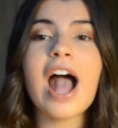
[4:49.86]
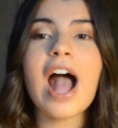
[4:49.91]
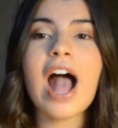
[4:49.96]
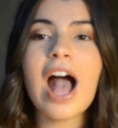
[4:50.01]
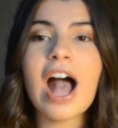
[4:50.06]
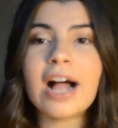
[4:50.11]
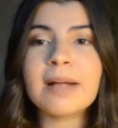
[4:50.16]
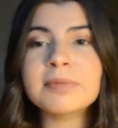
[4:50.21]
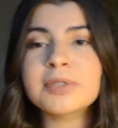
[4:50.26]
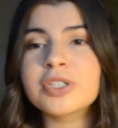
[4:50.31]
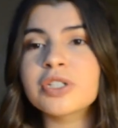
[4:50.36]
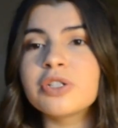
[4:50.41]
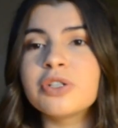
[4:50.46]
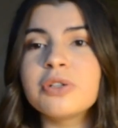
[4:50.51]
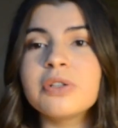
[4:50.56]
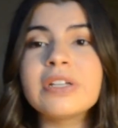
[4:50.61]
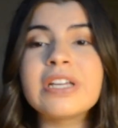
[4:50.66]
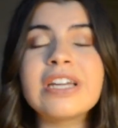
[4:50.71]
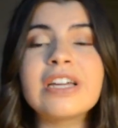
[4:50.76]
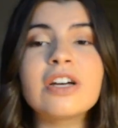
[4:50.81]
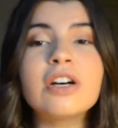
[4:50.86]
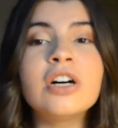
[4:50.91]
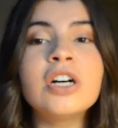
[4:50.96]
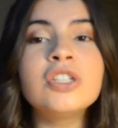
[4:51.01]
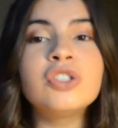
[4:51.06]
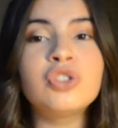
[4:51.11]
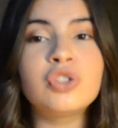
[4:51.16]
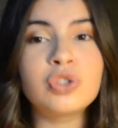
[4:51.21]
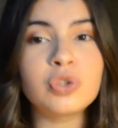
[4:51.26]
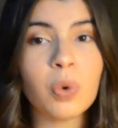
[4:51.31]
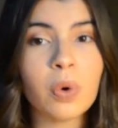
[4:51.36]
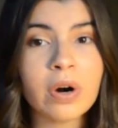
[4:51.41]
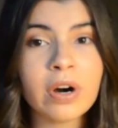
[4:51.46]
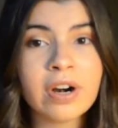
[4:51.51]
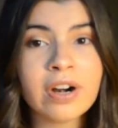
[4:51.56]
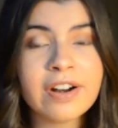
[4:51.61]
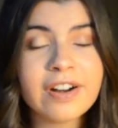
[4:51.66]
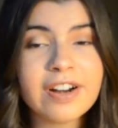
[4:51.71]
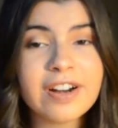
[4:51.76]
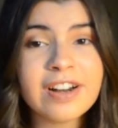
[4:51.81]
absolutely
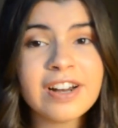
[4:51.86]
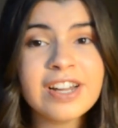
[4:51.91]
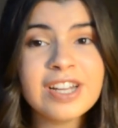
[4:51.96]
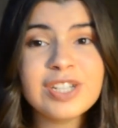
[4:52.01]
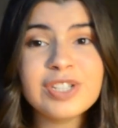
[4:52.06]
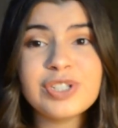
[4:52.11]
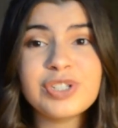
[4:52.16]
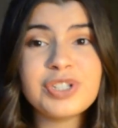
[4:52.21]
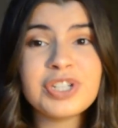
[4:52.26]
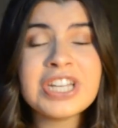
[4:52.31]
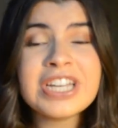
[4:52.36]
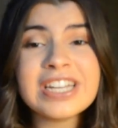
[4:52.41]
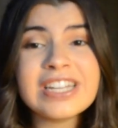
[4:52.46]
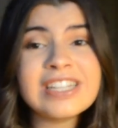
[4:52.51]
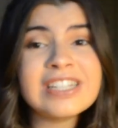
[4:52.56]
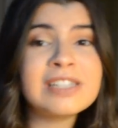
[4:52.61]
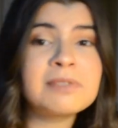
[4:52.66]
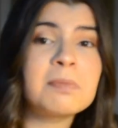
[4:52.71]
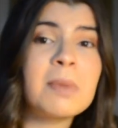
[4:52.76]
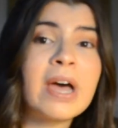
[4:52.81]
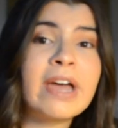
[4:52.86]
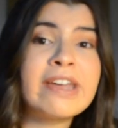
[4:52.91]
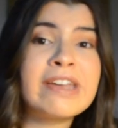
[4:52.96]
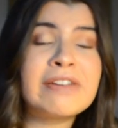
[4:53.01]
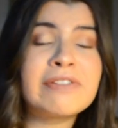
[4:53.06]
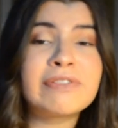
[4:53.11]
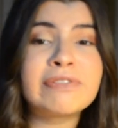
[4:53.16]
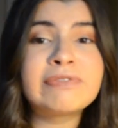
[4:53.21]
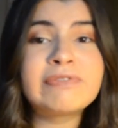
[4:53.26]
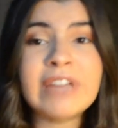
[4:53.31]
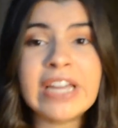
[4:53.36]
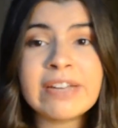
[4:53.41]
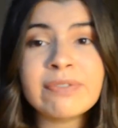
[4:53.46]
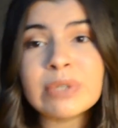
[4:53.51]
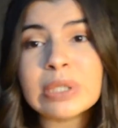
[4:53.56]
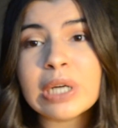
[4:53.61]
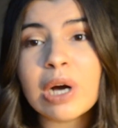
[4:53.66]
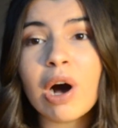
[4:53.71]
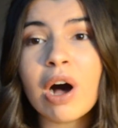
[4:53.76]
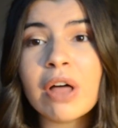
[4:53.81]
adore her. She is my
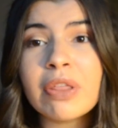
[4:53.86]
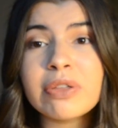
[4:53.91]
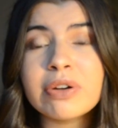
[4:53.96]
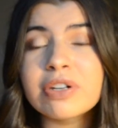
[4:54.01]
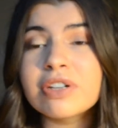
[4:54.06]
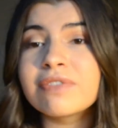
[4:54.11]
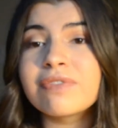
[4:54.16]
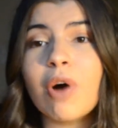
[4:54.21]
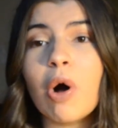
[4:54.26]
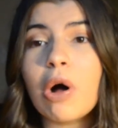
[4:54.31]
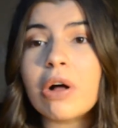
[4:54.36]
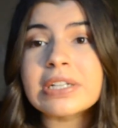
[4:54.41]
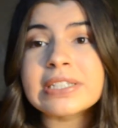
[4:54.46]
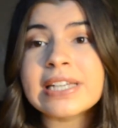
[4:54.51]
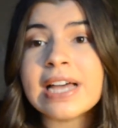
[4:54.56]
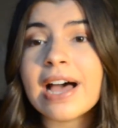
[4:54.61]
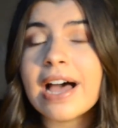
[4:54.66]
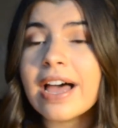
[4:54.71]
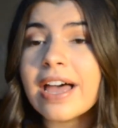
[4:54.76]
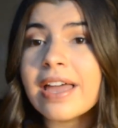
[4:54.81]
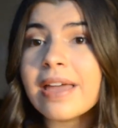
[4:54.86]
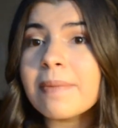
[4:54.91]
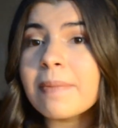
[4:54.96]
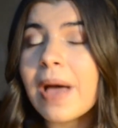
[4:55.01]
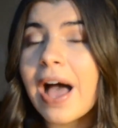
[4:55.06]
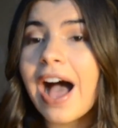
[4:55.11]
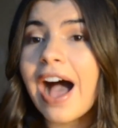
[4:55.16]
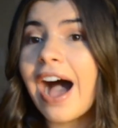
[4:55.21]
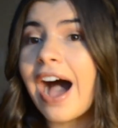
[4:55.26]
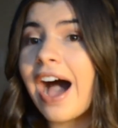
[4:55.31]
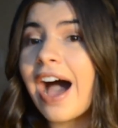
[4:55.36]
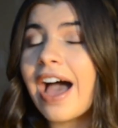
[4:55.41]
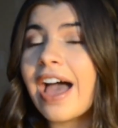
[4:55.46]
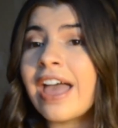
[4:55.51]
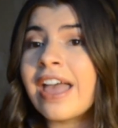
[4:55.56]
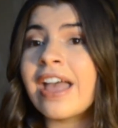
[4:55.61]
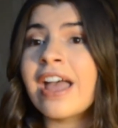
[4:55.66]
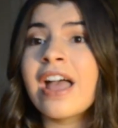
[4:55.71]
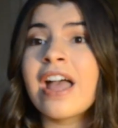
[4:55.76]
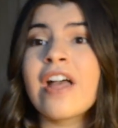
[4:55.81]
favorite author of all time.
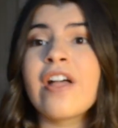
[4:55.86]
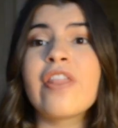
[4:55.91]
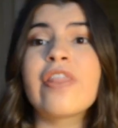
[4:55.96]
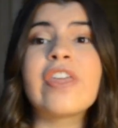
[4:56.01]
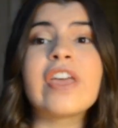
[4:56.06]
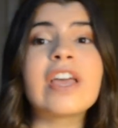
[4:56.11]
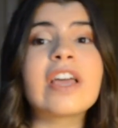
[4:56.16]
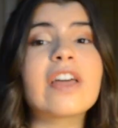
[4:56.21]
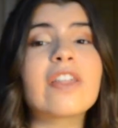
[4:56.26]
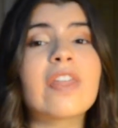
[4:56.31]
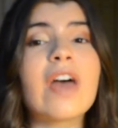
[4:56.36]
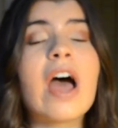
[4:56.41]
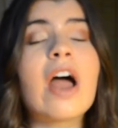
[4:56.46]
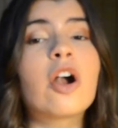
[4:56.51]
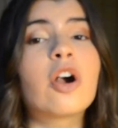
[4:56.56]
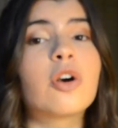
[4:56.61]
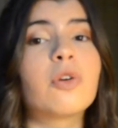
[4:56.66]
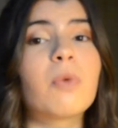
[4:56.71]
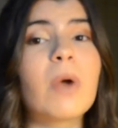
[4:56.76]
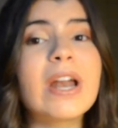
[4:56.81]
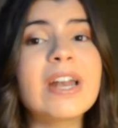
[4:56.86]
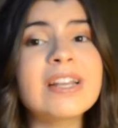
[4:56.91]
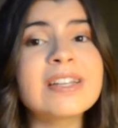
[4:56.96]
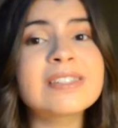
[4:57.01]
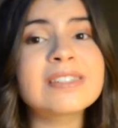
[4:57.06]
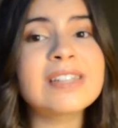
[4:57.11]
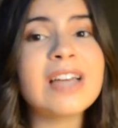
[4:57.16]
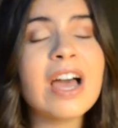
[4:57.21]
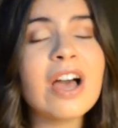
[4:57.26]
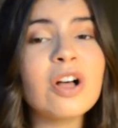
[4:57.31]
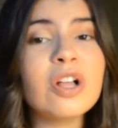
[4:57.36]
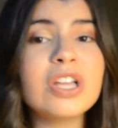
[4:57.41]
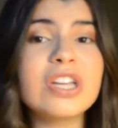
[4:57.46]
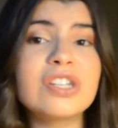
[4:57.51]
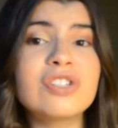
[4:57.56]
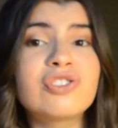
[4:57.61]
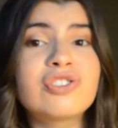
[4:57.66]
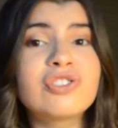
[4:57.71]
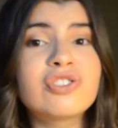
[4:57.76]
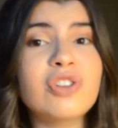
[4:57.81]
I think that her writing style
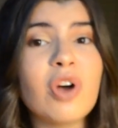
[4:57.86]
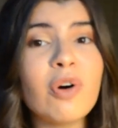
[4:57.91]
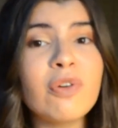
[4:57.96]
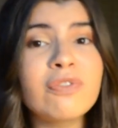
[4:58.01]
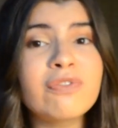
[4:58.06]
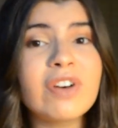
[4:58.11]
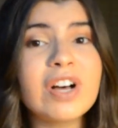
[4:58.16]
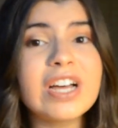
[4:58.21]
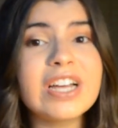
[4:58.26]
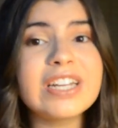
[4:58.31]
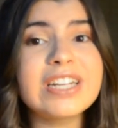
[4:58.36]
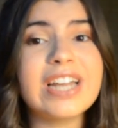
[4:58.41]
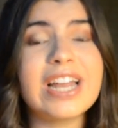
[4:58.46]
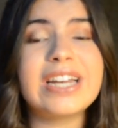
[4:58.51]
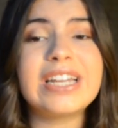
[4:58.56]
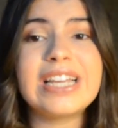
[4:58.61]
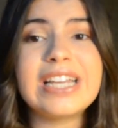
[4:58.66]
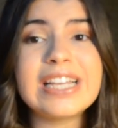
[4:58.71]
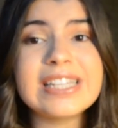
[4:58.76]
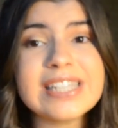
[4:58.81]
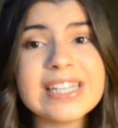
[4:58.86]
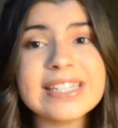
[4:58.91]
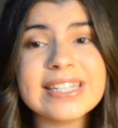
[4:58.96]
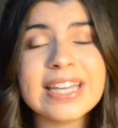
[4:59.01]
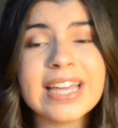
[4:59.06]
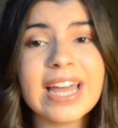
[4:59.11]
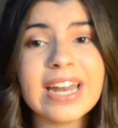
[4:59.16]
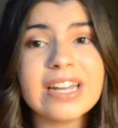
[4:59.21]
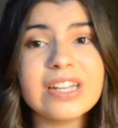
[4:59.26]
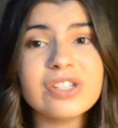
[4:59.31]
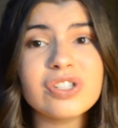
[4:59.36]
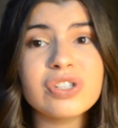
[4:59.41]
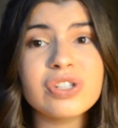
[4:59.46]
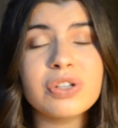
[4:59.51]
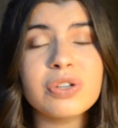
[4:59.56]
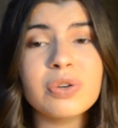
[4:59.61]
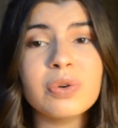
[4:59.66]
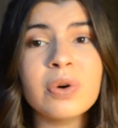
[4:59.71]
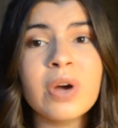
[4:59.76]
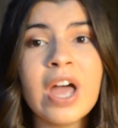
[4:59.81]
is so fun and easy to get
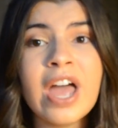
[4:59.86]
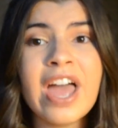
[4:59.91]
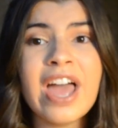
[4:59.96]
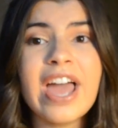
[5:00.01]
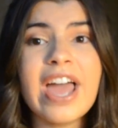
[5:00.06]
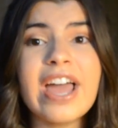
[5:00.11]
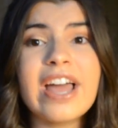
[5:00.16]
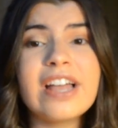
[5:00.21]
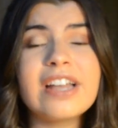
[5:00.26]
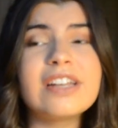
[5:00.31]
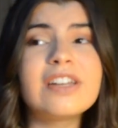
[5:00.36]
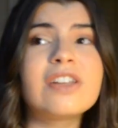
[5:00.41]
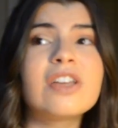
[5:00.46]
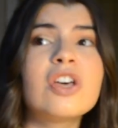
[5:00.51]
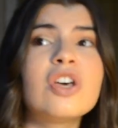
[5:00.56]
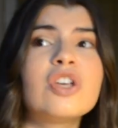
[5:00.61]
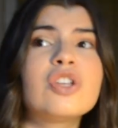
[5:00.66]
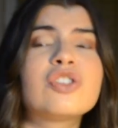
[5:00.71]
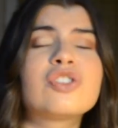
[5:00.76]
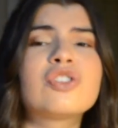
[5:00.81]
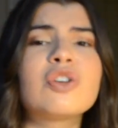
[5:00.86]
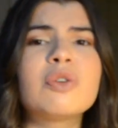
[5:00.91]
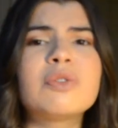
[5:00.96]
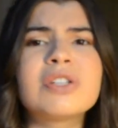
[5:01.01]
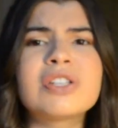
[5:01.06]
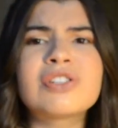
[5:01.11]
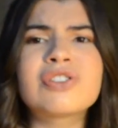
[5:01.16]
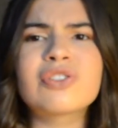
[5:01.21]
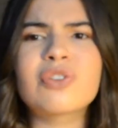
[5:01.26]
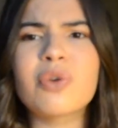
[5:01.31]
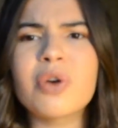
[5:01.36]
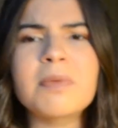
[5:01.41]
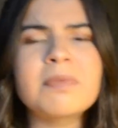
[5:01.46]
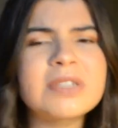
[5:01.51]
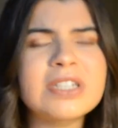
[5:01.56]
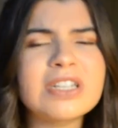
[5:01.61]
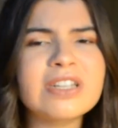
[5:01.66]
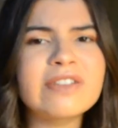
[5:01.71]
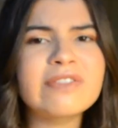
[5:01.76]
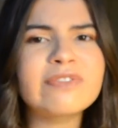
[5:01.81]
into, and so
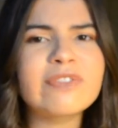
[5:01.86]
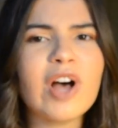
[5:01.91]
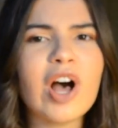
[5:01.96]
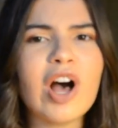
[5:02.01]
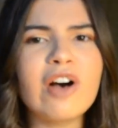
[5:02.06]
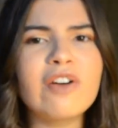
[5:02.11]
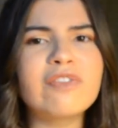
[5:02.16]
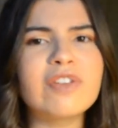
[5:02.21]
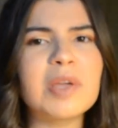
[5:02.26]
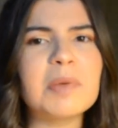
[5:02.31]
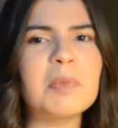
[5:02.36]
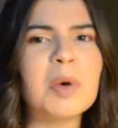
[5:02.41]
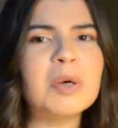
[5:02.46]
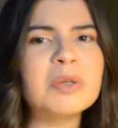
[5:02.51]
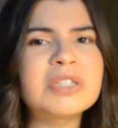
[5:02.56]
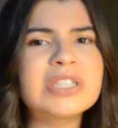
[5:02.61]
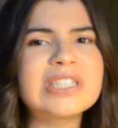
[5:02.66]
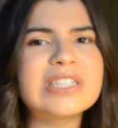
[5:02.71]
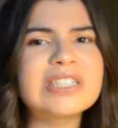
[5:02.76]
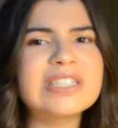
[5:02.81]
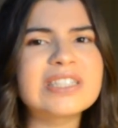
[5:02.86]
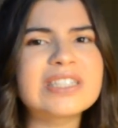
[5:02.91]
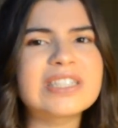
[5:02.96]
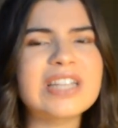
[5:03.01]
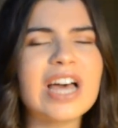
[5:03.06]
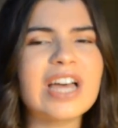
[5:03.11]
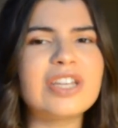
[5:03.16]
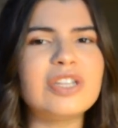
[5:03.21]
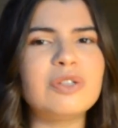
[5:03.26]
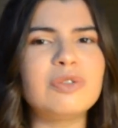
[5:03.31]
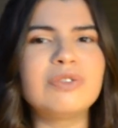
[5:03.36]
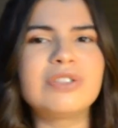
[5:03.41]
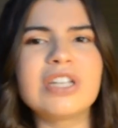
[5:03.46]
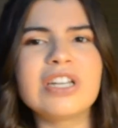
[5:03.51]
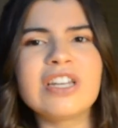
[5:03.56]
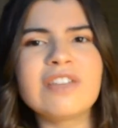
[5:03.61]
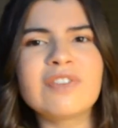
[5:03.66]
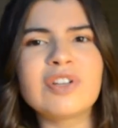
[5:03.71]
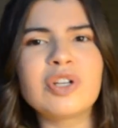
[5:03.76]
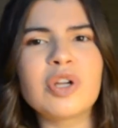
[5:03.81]
descriptive of emotions that you
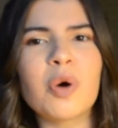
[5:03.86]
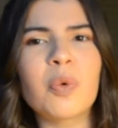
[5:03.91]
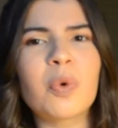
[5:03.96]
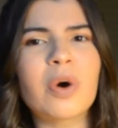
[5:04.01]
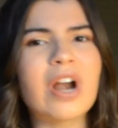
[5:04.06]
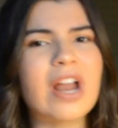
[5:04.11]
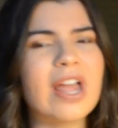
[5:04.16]
didn't even know were